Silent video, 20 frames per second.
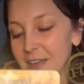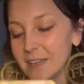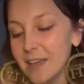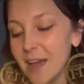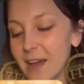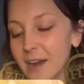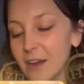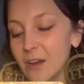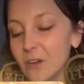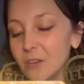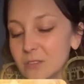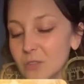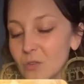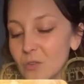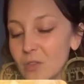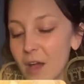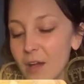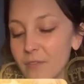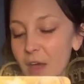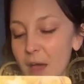Yeah, and I
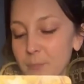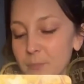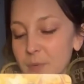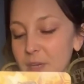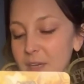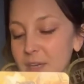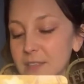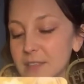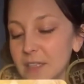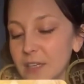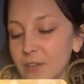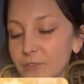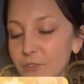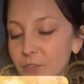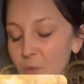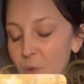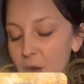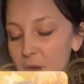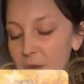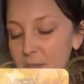also love that, because
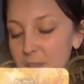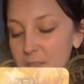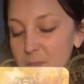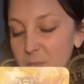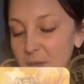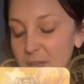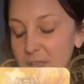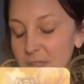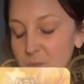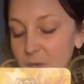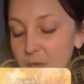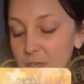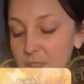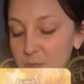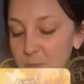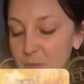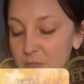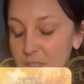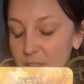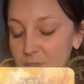if you are in a space where
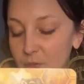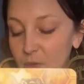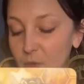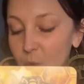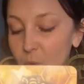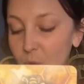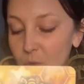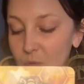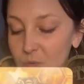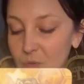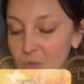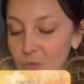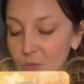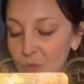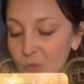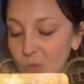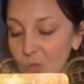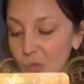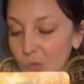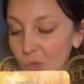it's been difficult
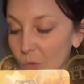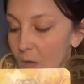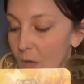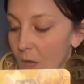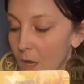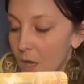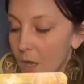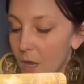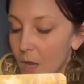to,